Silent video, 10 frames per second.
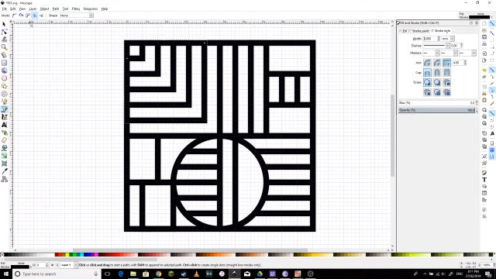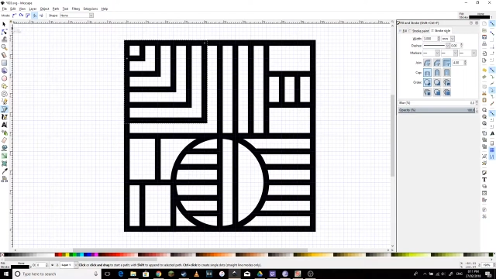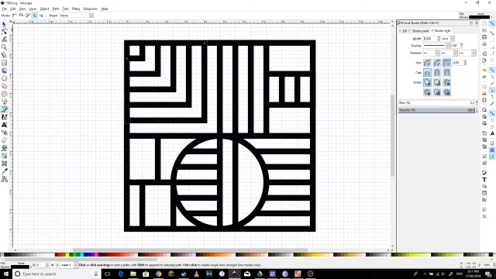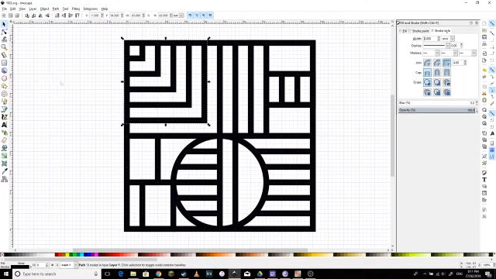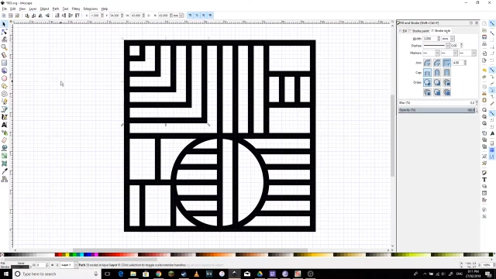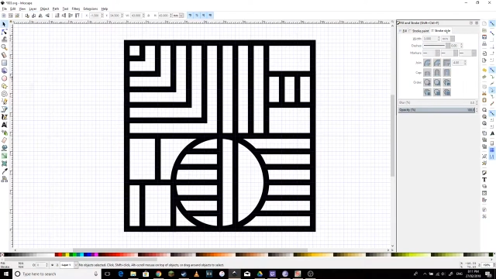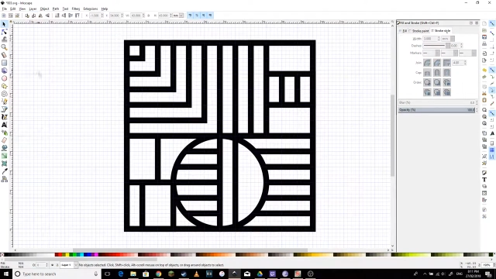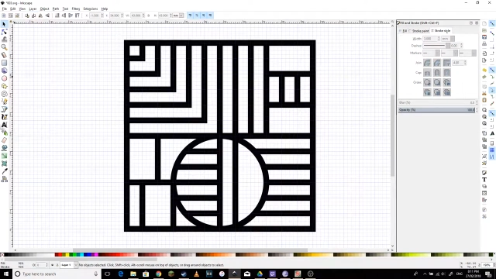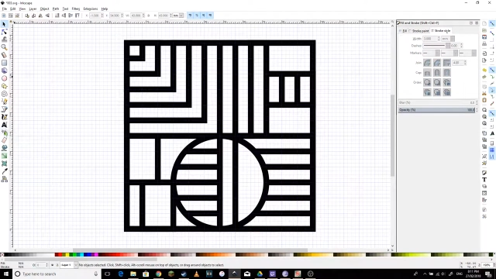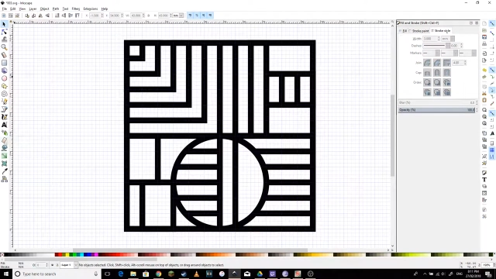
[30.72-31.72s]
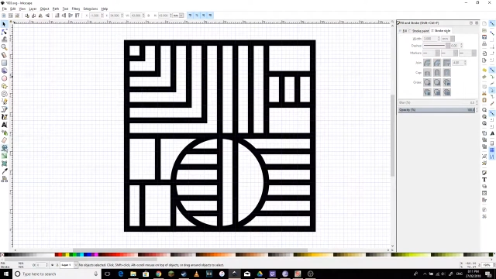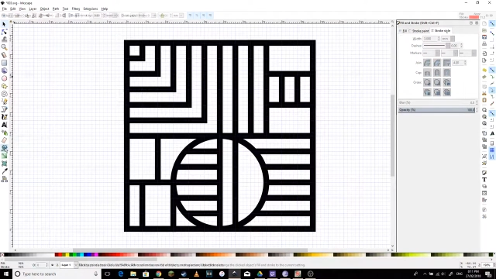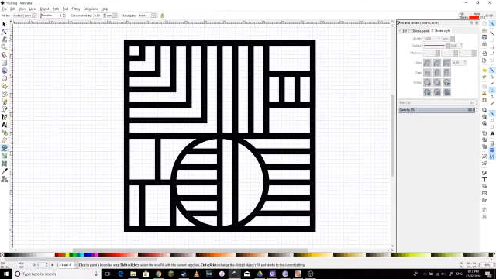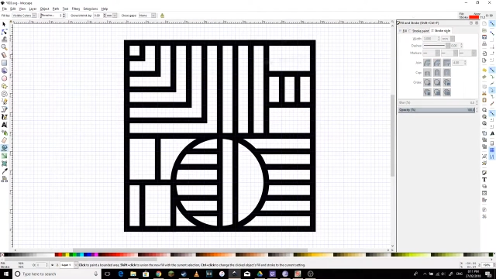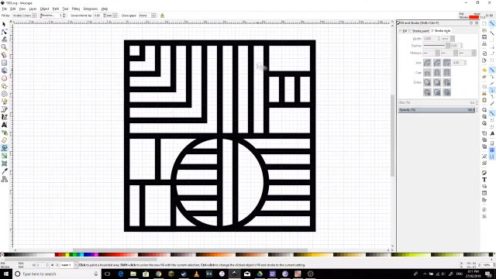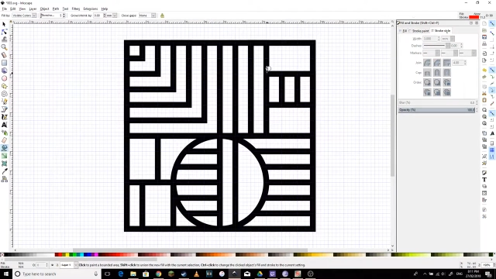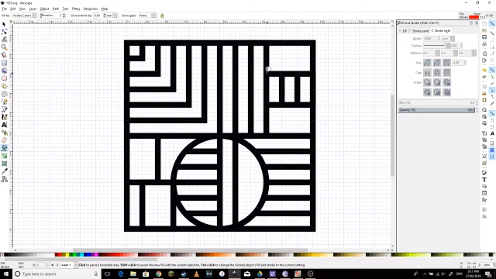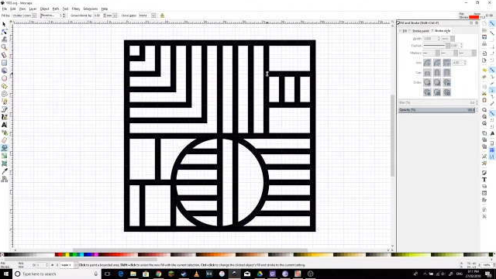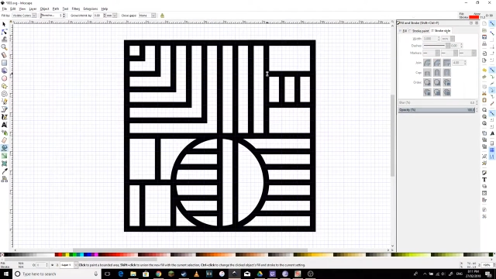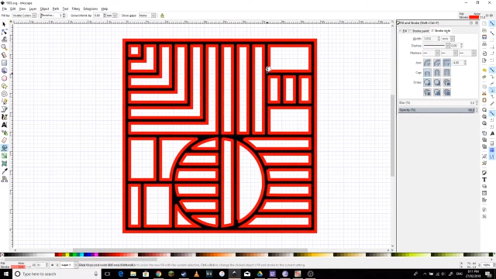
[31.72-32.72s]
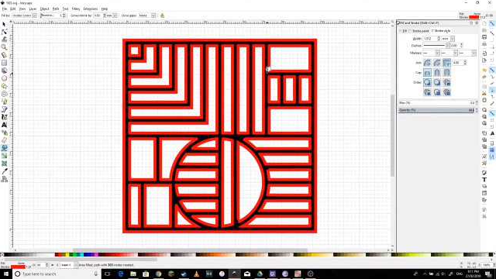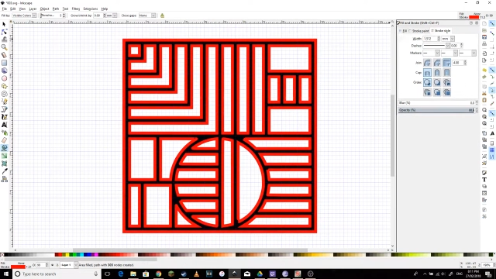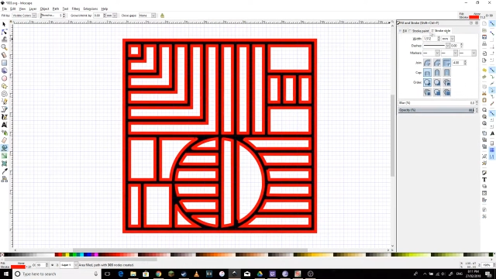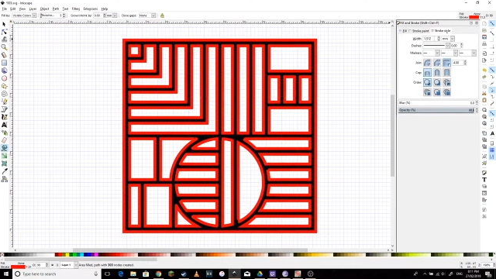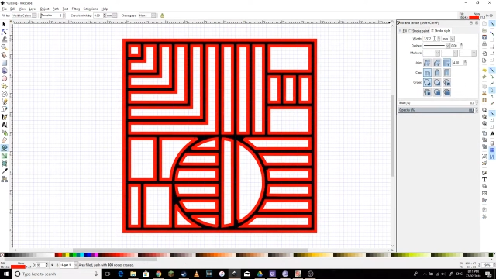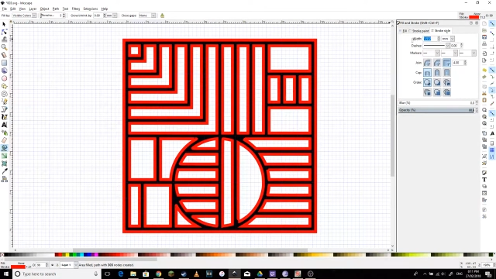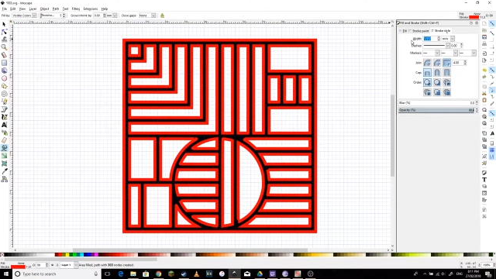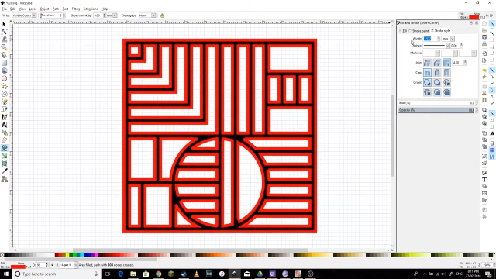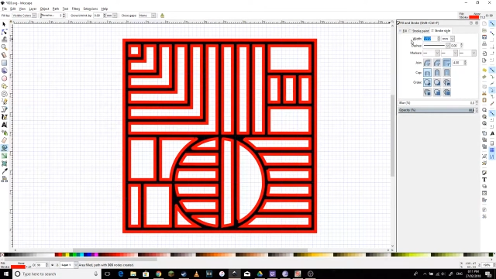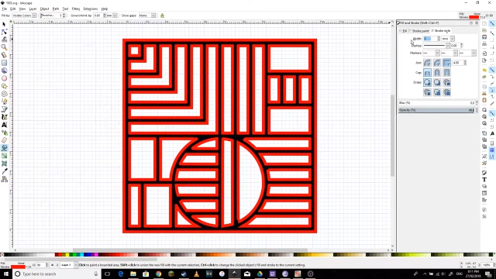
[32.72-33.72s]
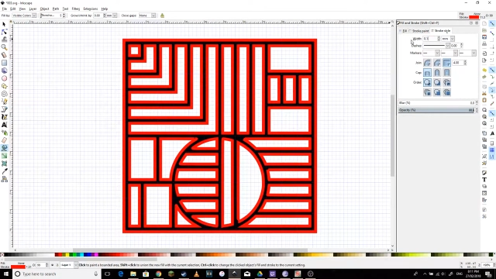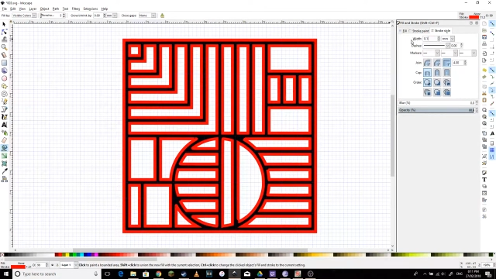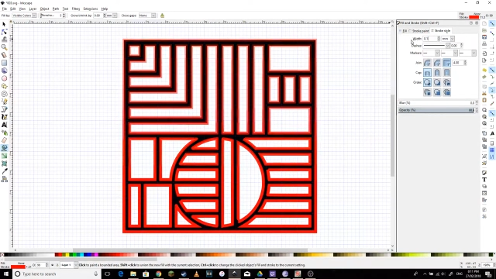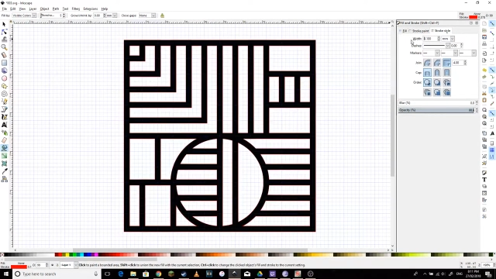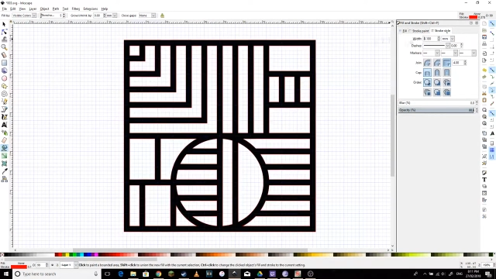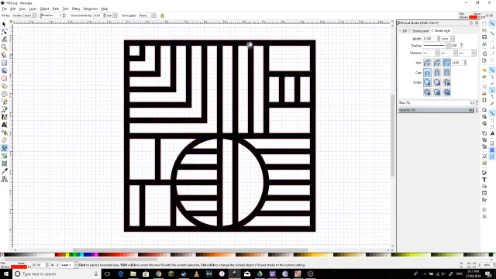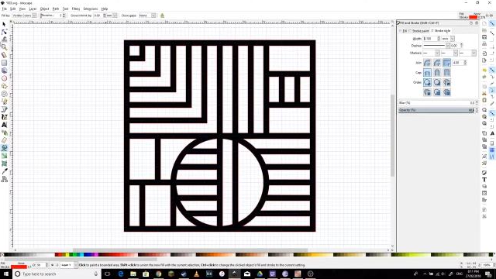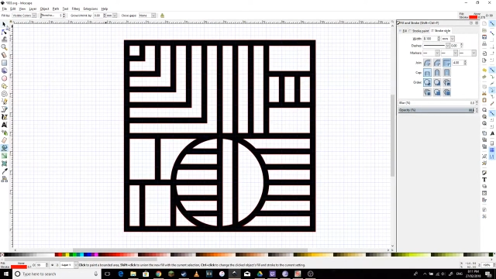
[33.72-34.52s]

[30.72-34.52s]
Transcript: (no speaker visible)